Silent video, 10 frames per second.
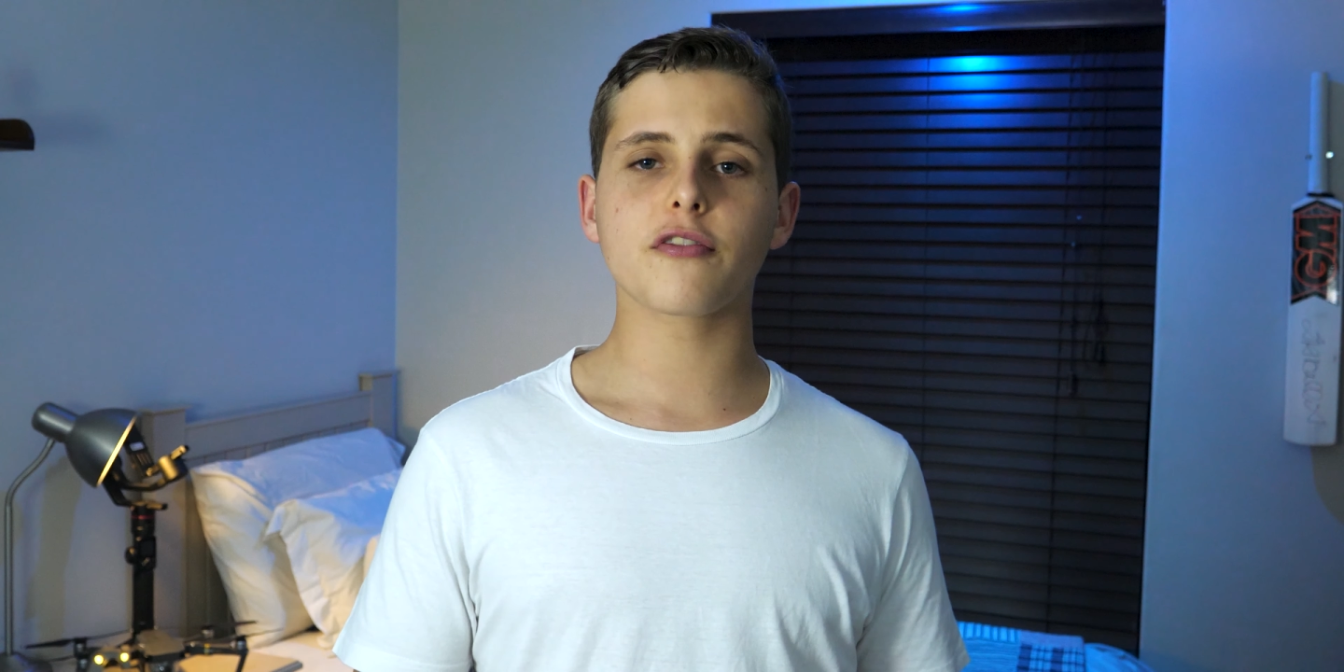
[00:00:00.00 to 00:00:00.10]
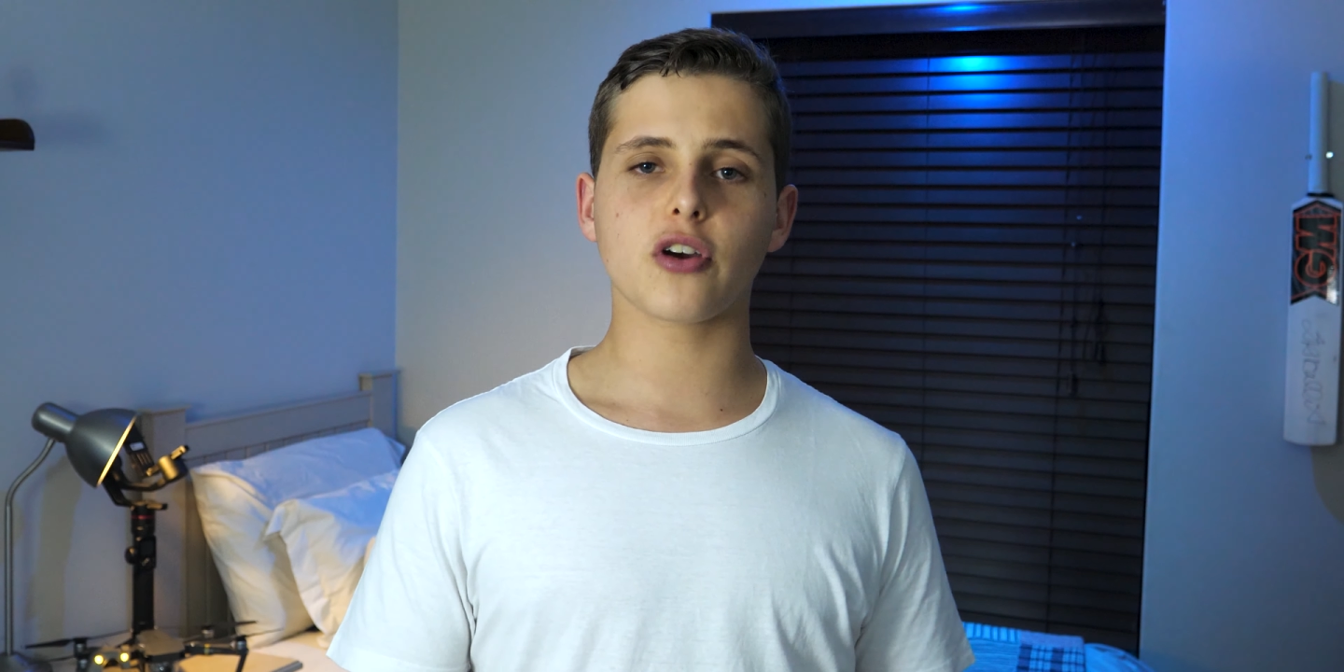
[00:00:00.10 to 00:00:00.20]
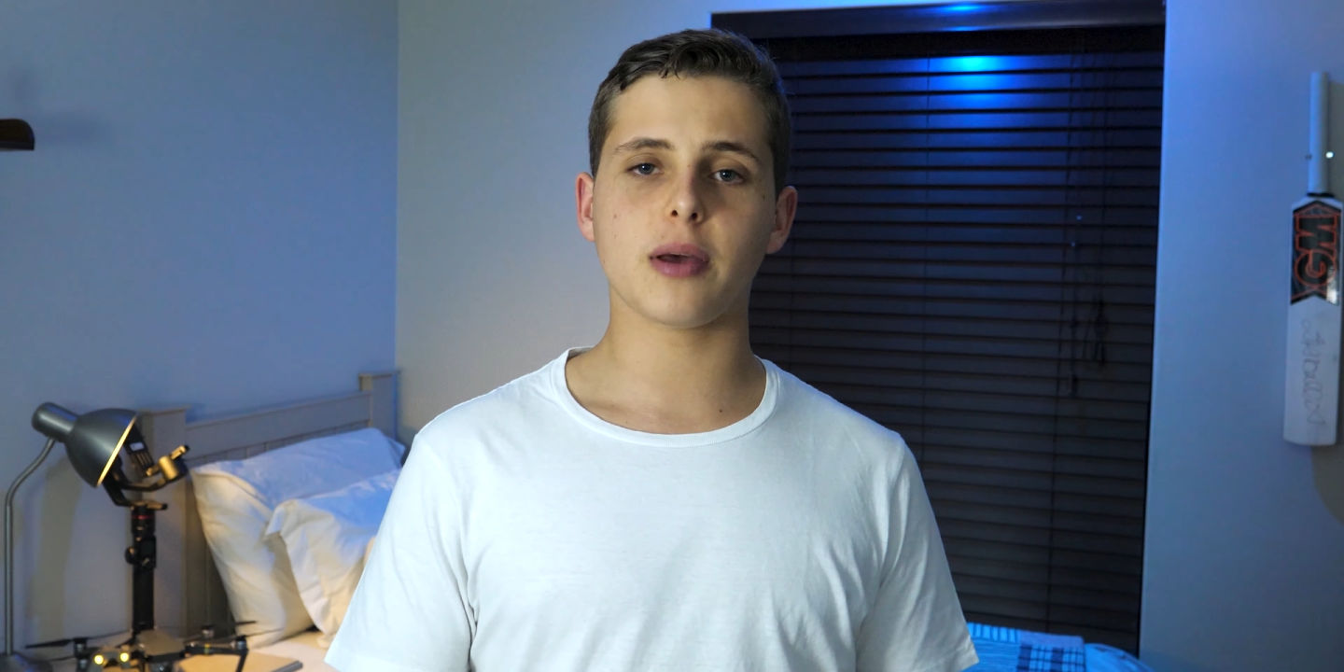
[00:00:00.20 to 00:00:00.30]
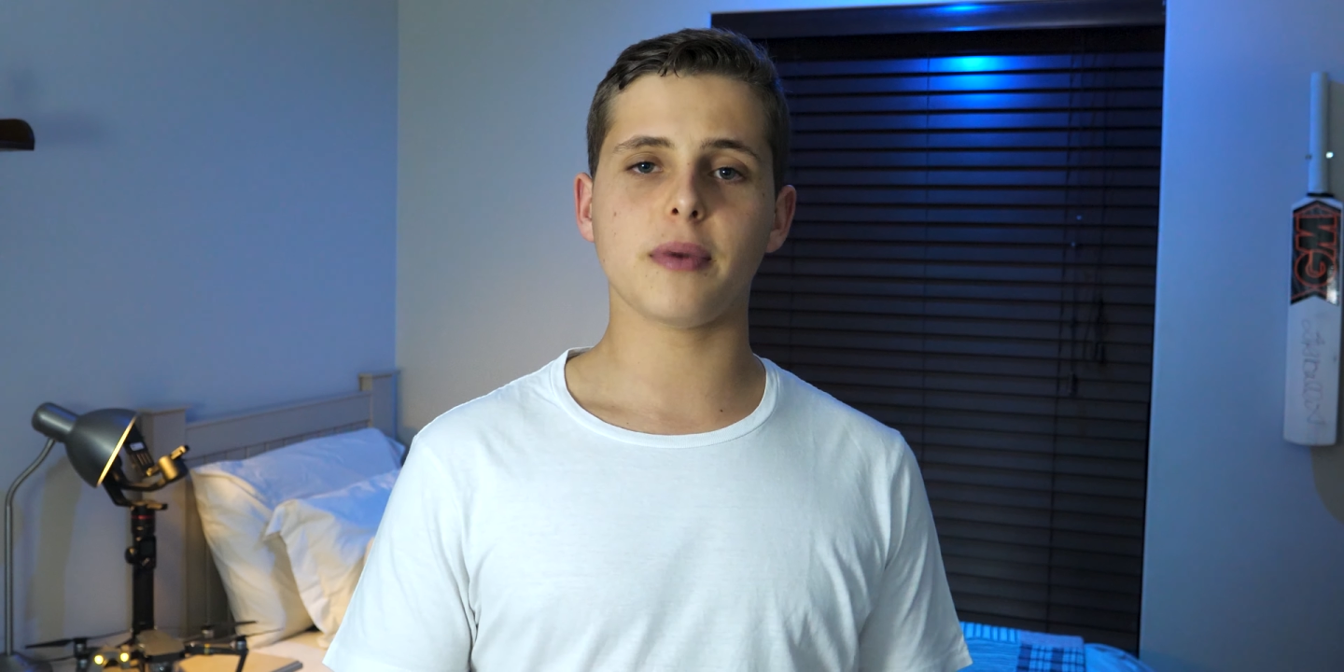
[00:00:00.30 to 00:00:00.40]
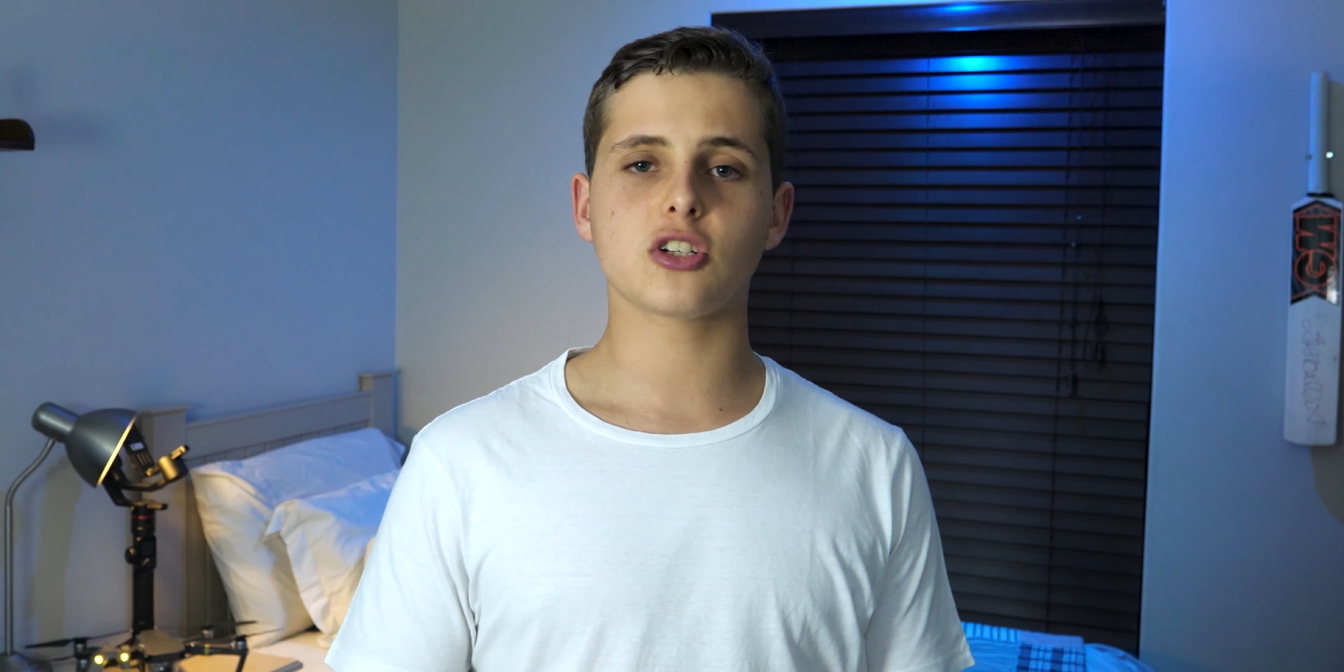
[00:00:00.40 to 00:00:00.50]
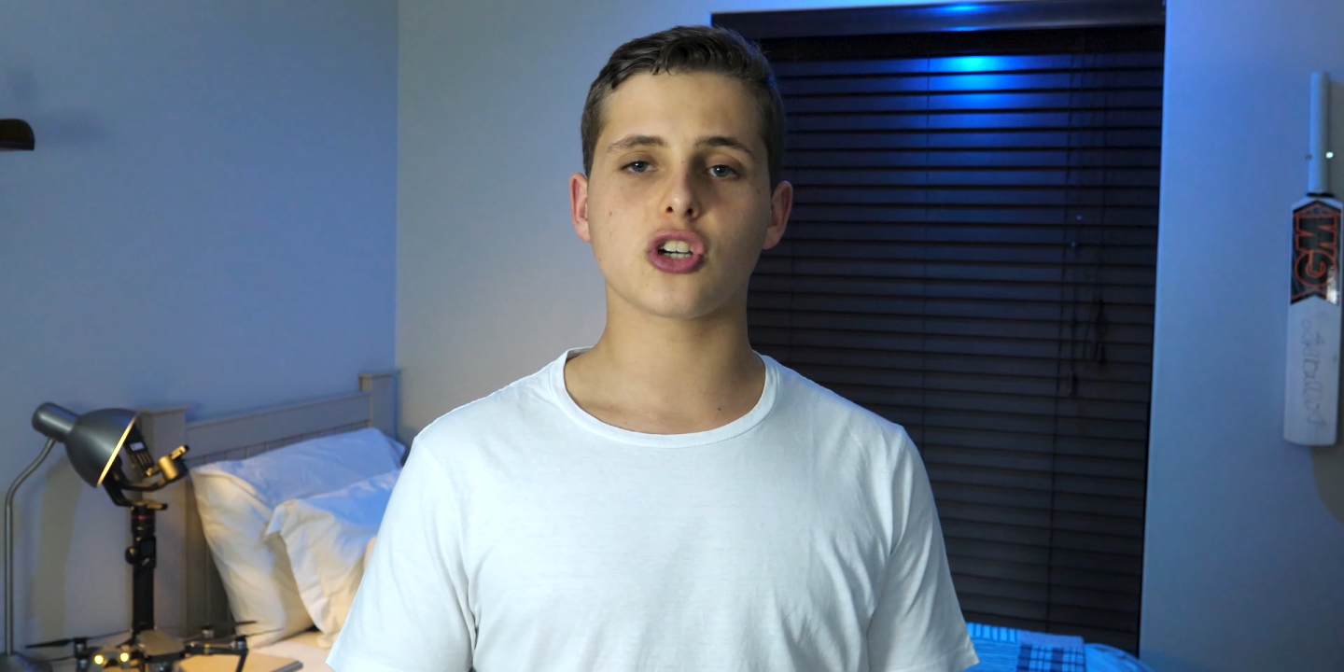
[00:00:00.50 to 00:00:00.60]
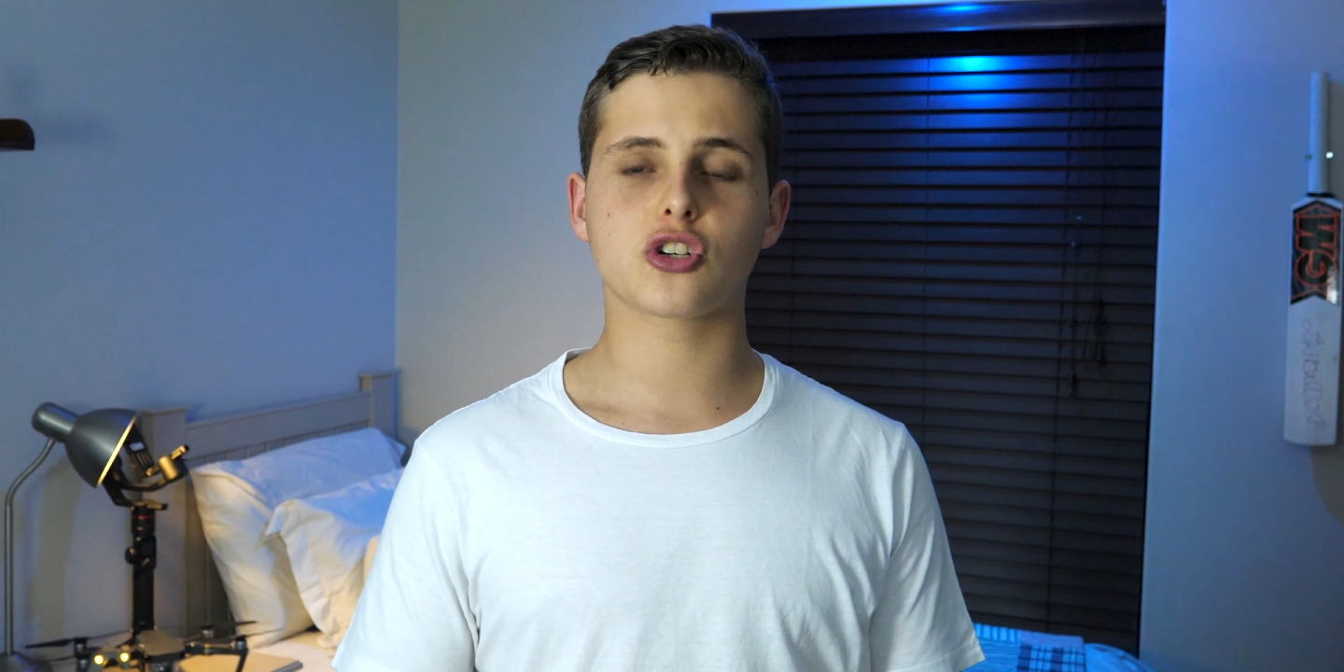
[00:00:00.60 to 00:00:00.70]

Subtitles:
of your image